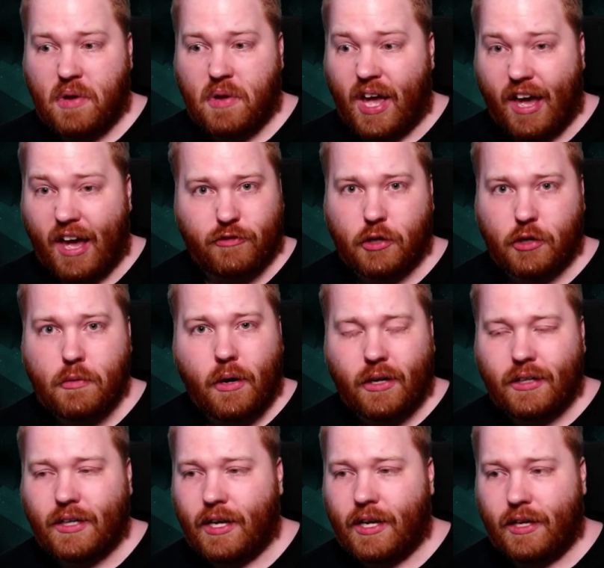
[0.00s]

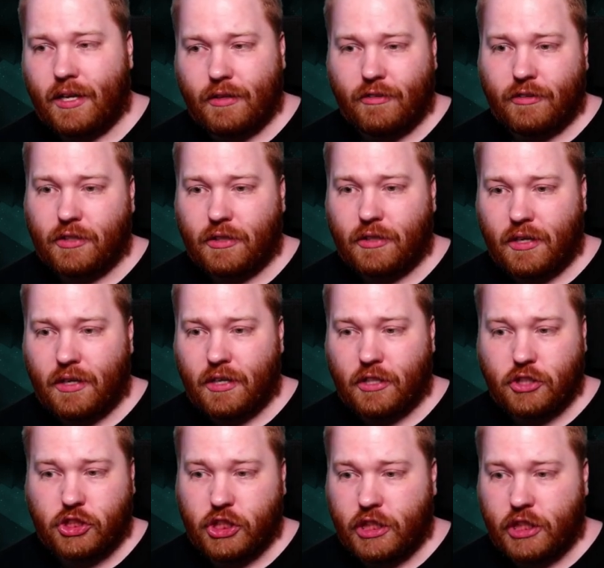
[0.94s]
everyone, and uh,
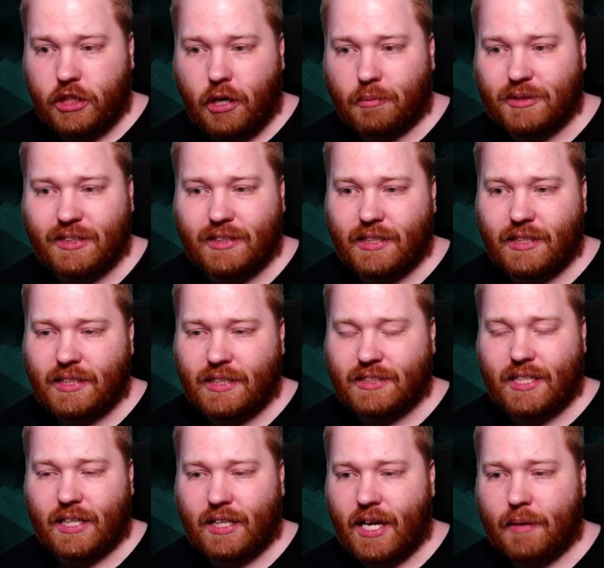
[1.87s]
Jean comes in and
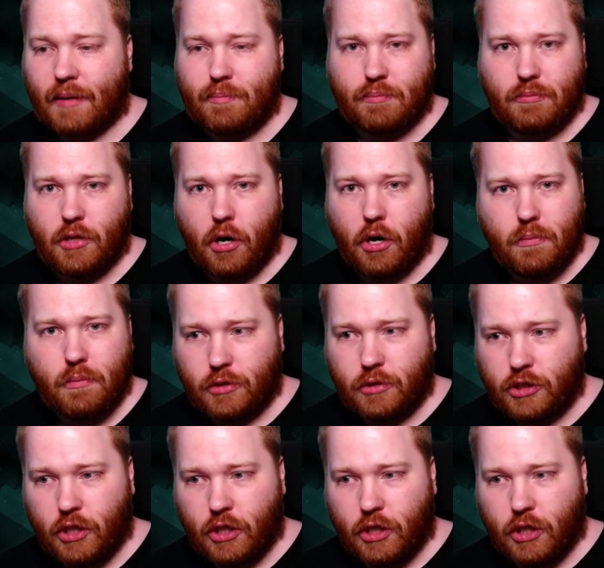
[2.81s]
is like, "Yep, yeah, no,